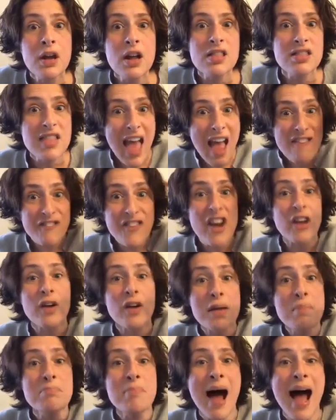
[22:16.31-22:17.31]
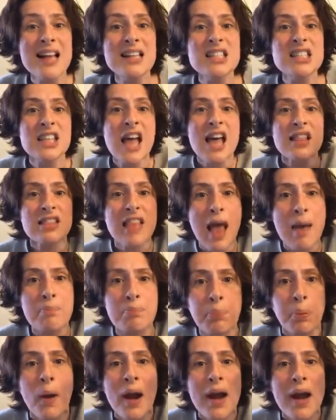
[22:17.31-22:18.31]
That very mindset,
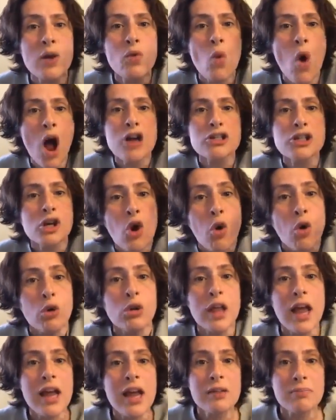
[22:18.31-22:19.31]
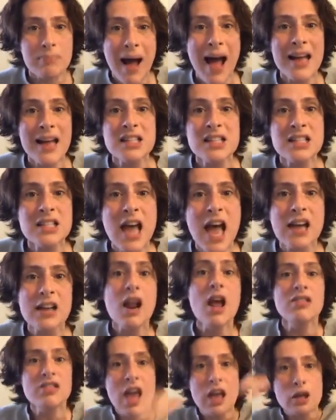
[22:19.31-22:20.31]
that brainwashed Kool-Aid
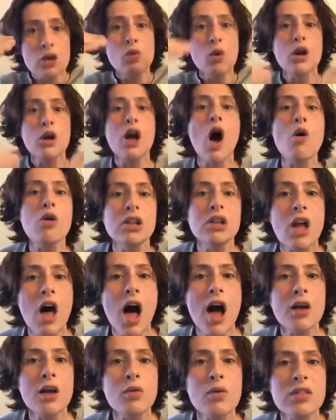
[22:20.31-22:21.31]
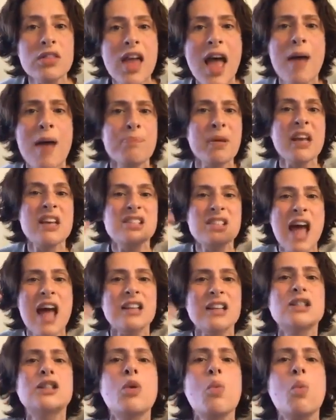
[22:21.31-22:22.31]
mindset, that you will go along with that because
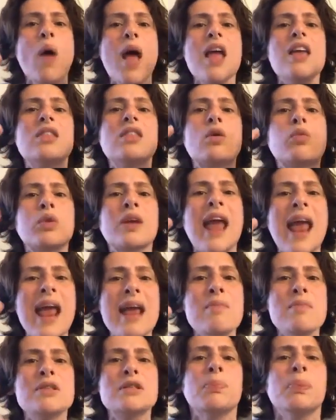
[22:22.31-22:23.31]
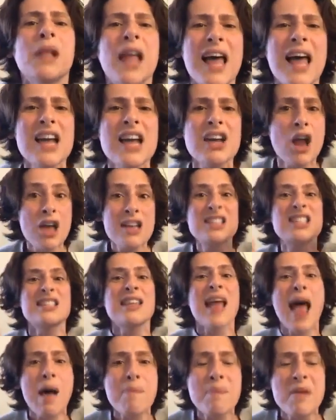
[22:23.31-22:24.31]
that's the way the game is played.
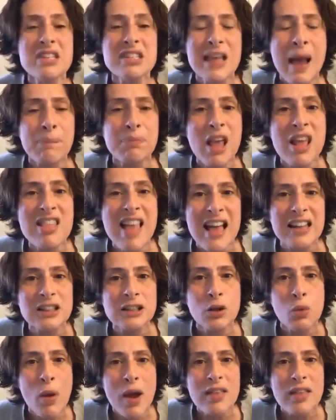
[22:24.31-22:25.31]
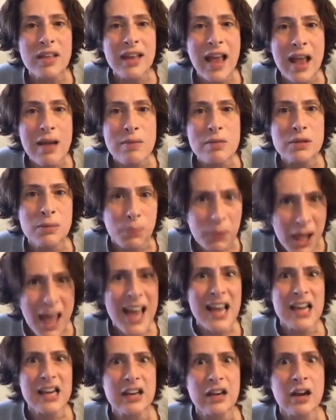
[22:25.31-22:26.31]
Stop accepting that's the way the game is
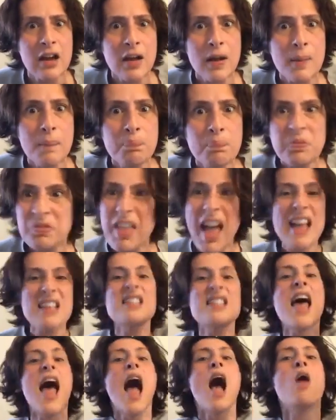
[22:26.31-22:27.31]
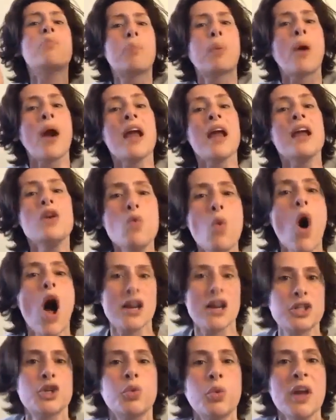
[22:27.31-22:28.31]
played. That's how
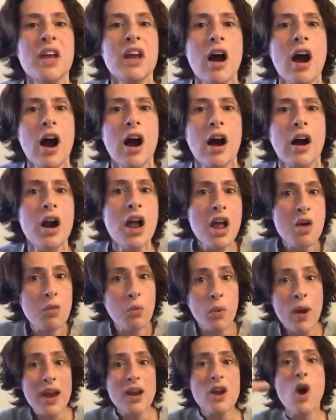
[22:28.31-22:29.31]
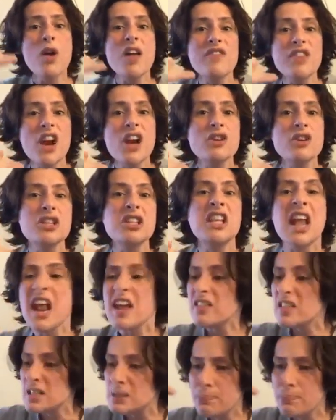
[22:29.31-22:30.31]
brainwashed we are. We don't even
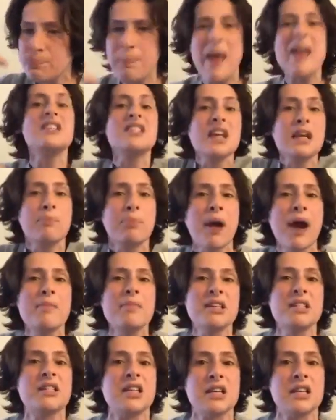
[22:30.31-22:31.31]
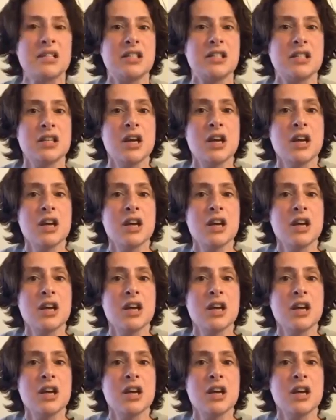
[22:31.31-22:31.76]
understand these basic premises.